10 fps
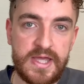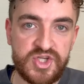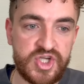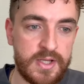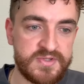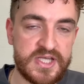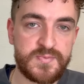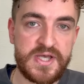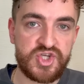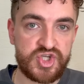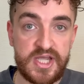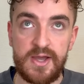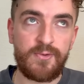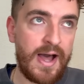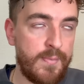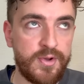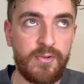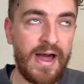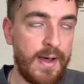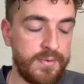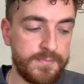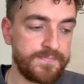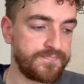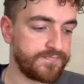XG numbers against PSG, it'll happen.